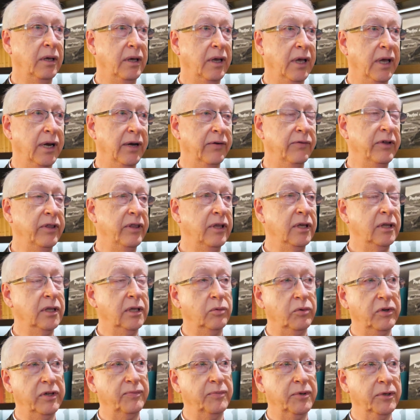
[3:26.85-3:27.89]
And everything
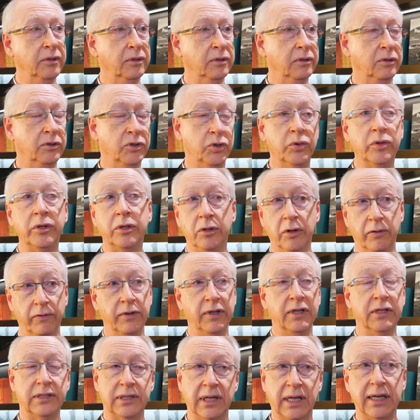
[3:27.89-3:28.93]
that we've been doing over
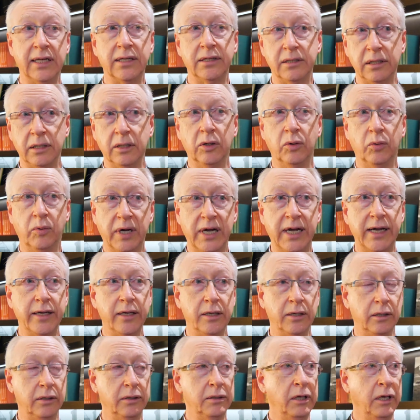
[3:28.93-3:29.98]
this last little
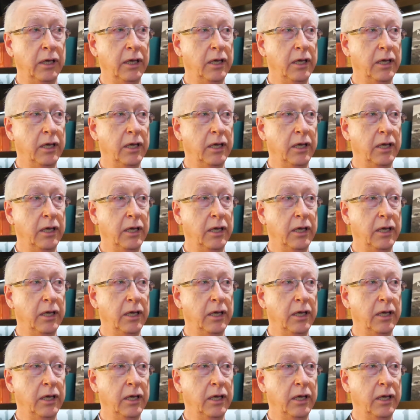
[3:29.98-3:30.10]
while